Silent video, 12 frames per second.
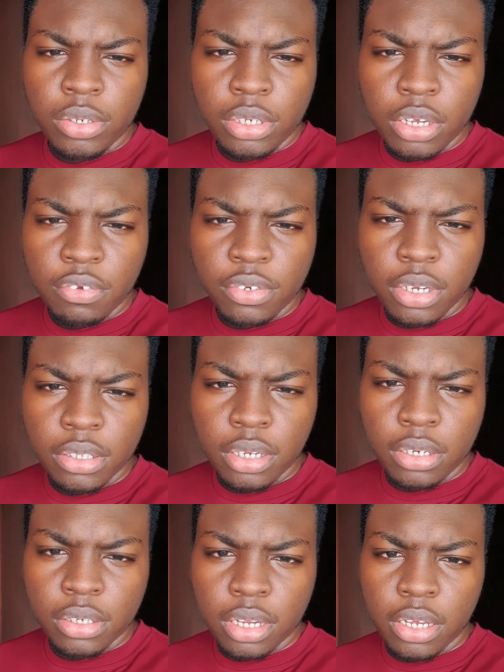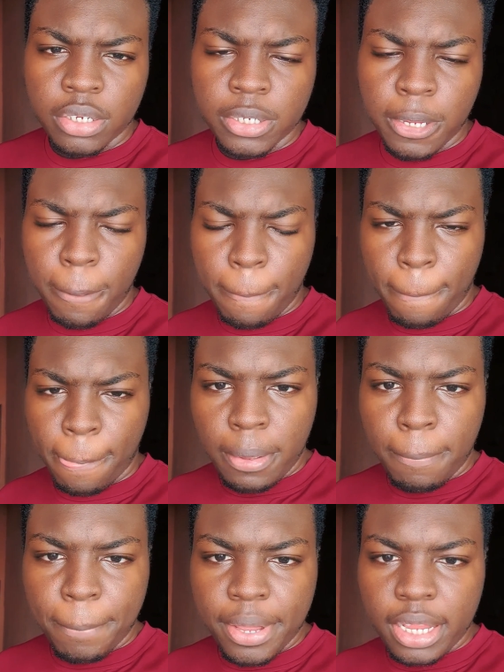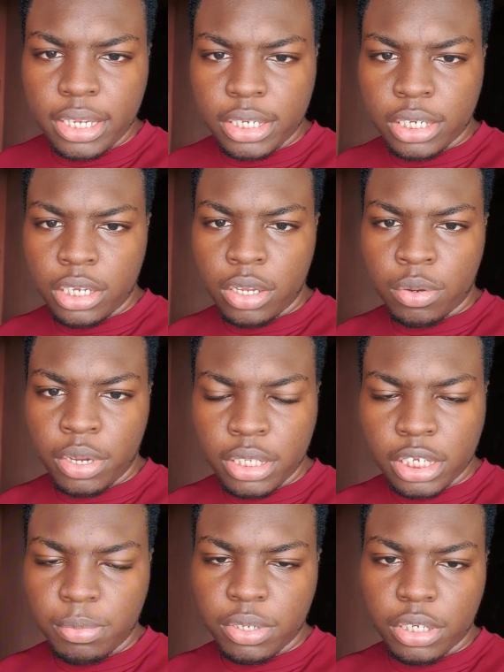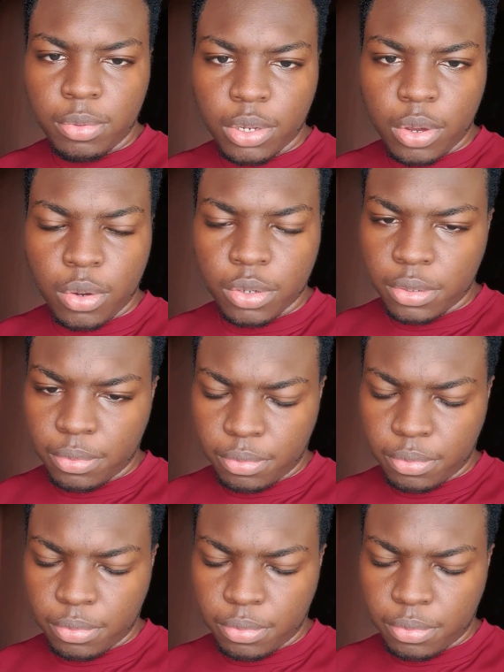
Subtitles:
to self centered desires impairs your intimacy with God.